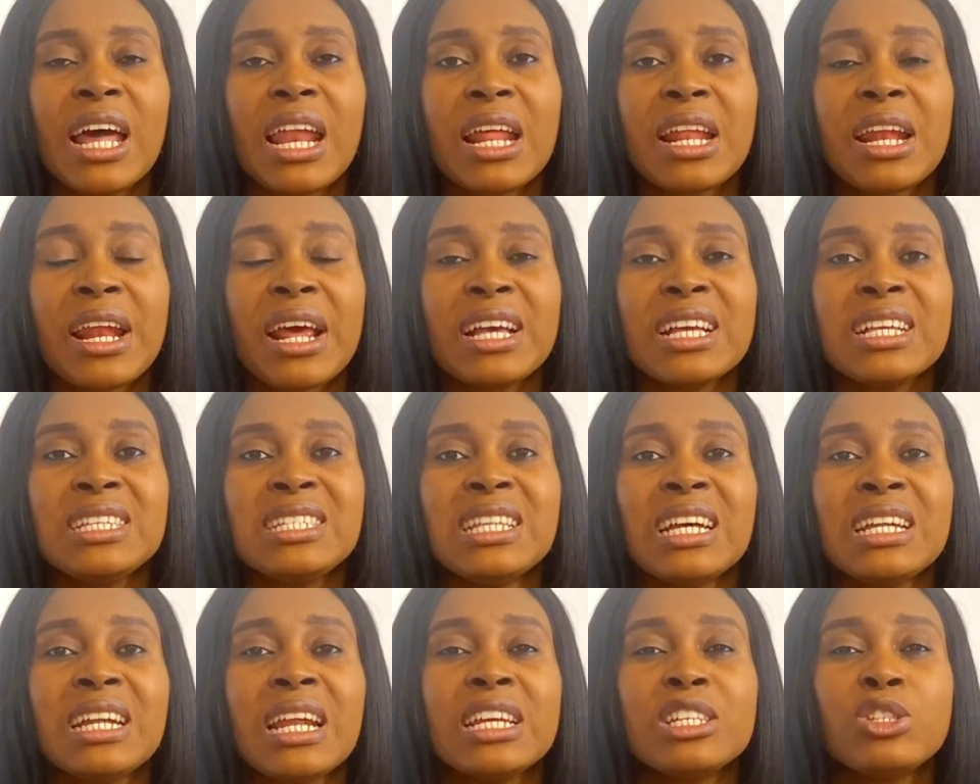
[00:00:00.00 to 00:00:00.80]
Canada
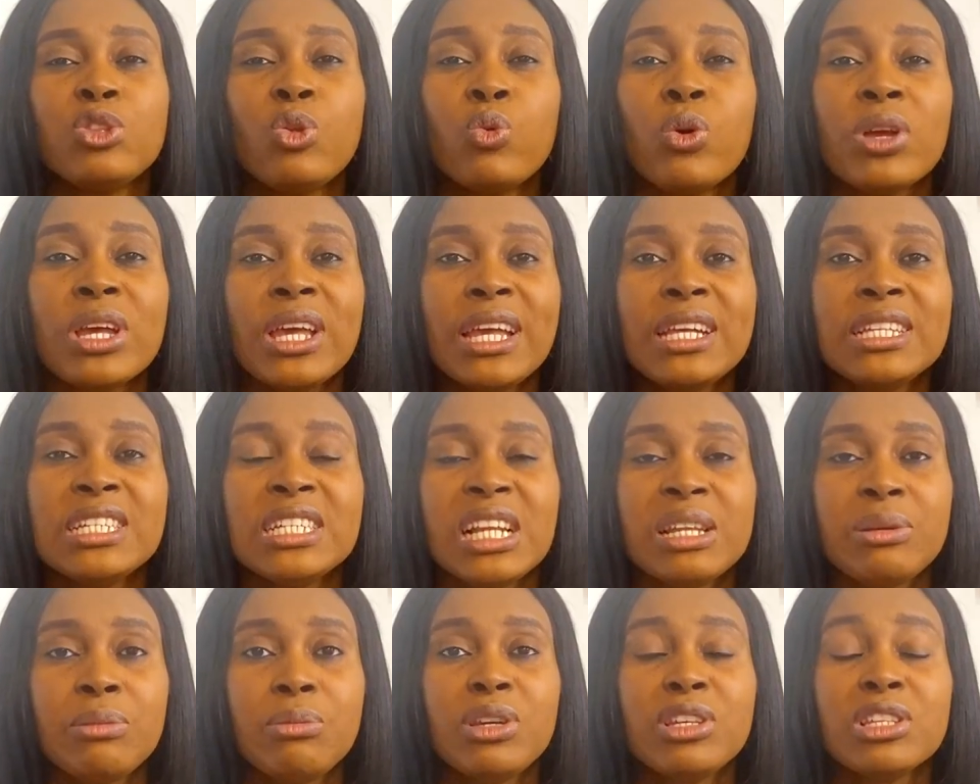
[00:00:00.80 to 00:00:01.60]
is that there is no
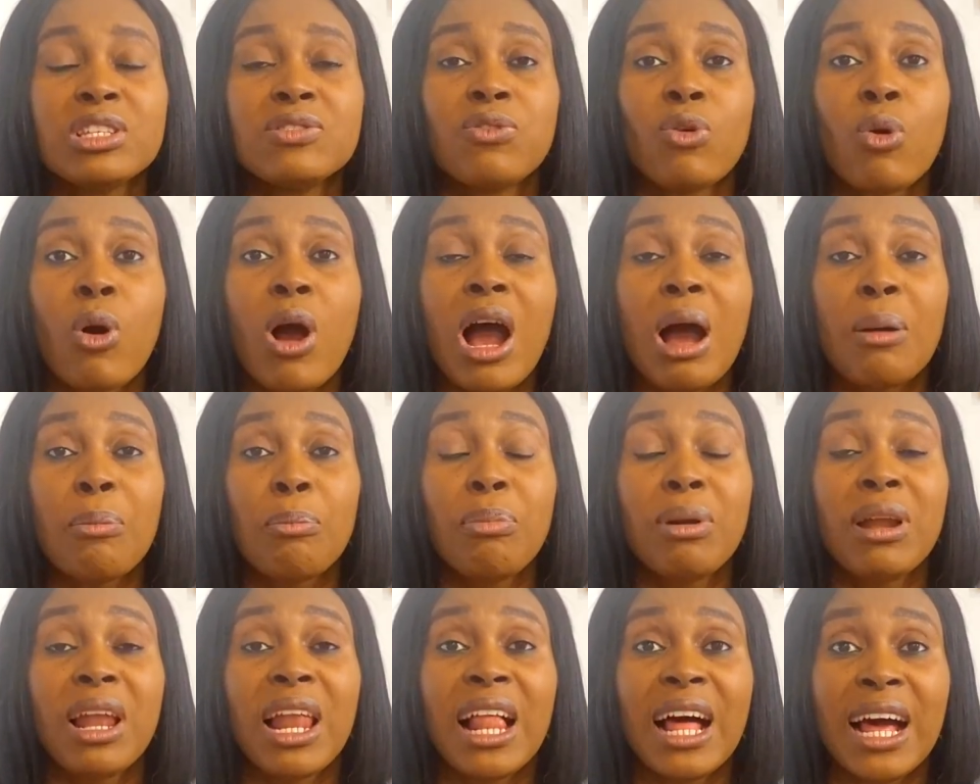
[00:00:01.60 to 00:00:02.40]
age limit for
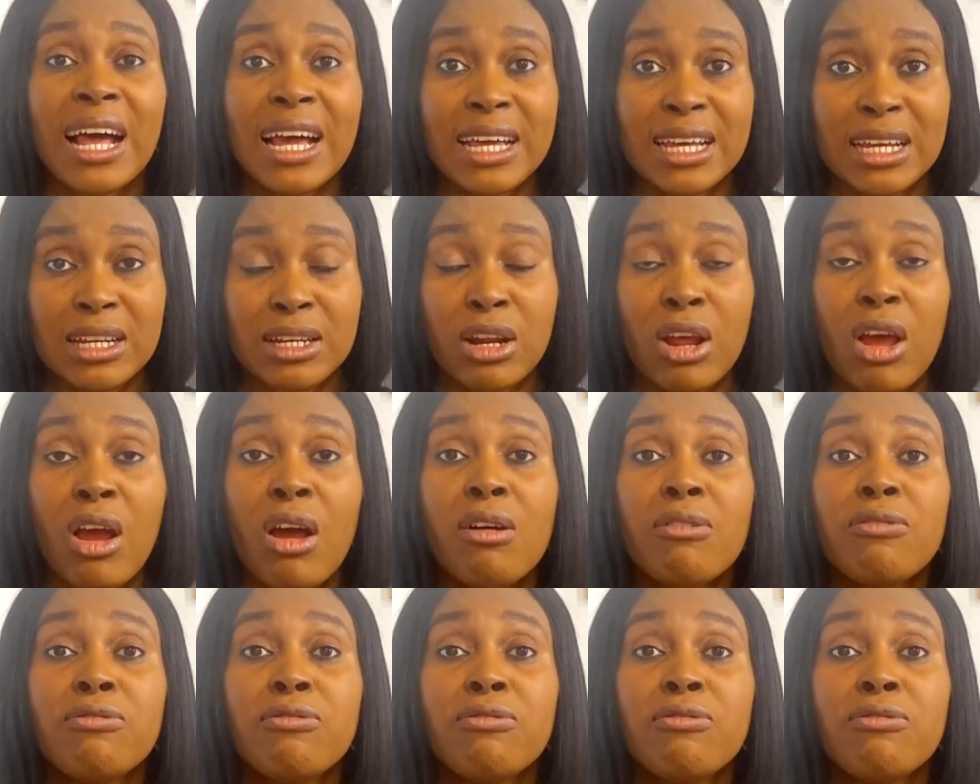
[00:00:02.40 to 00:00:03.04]
applying